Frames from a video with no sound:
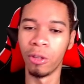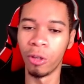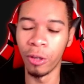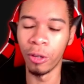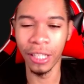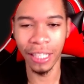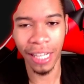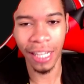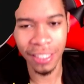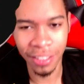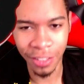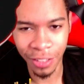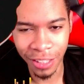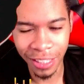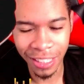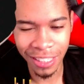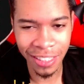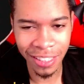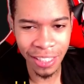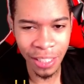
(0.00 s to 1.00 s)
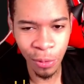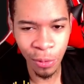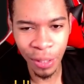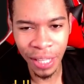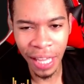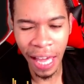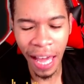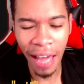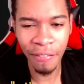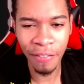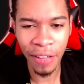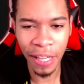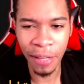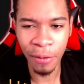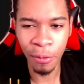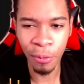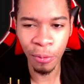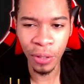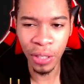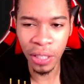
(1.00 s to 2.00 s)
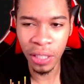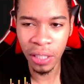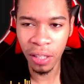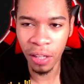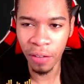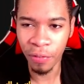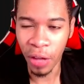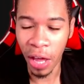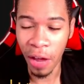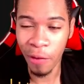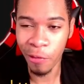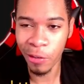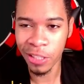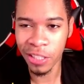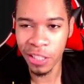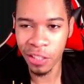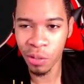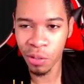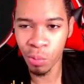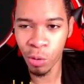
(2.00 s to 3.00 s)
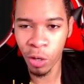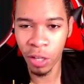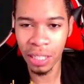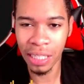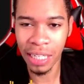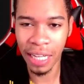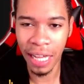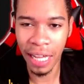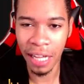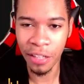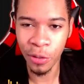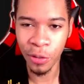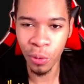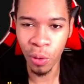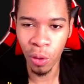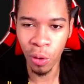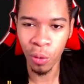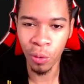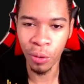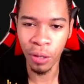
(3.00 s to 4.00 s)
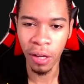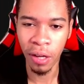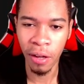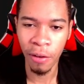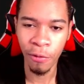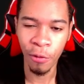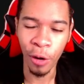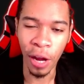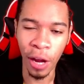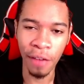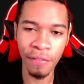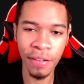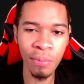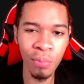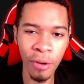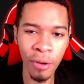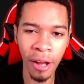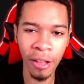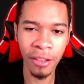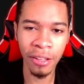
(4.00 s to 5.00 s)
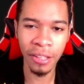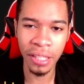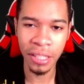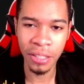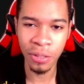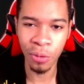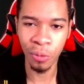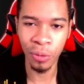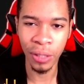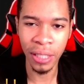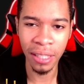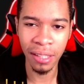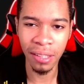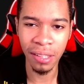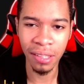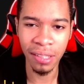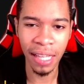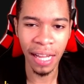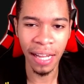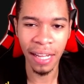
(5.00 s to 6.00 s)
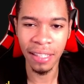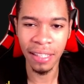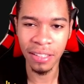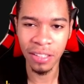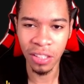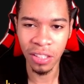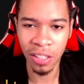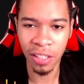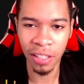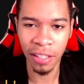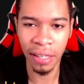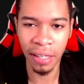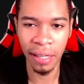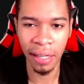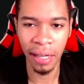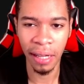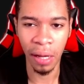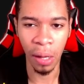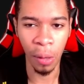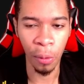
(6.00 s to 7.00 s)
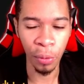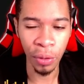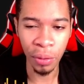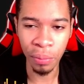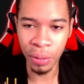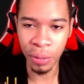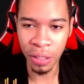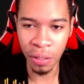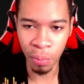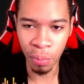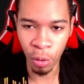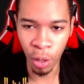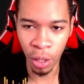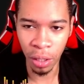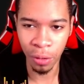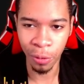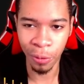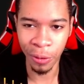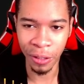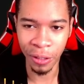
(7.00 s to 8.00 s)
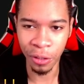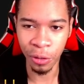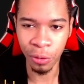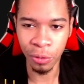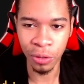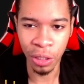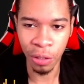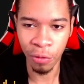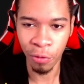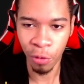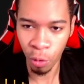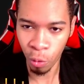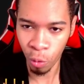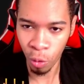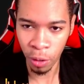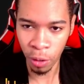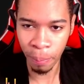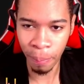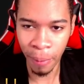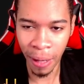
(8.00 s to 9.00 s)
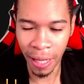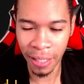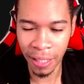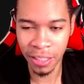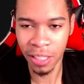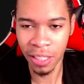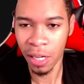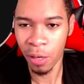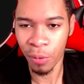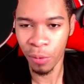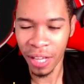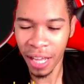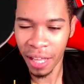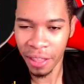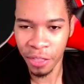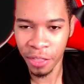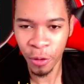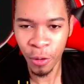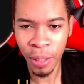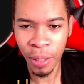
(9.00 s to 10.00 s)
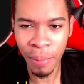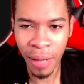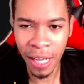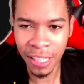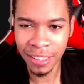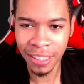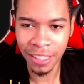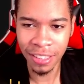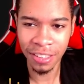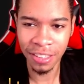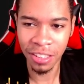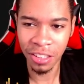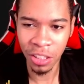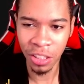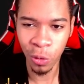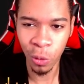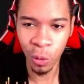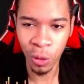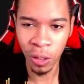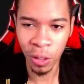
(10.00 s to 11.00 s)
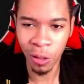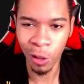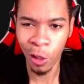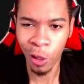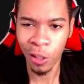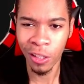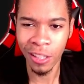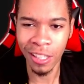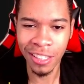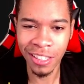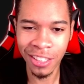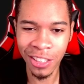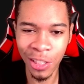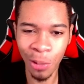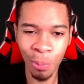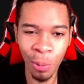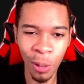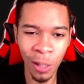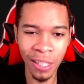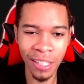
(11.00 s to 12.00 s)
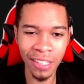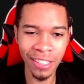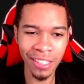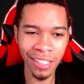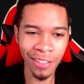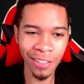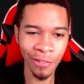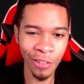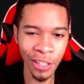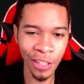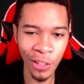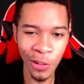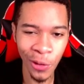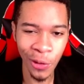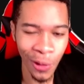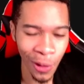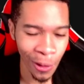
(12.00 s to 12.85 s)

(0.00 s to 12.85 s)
Alrighty guys, so you can see we have a wheel of every single brawler that I do own. For every brawler this wheel lands on uh, will be the brawler we're using for one match. We got three matches in total. Let's jump on into the video.